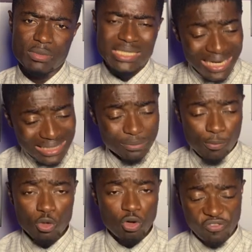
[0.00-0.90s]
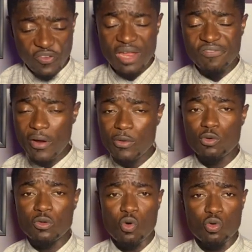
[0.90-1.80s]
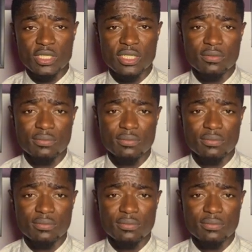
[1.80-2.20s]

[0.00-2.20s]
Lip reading: Desmond of a very good coach.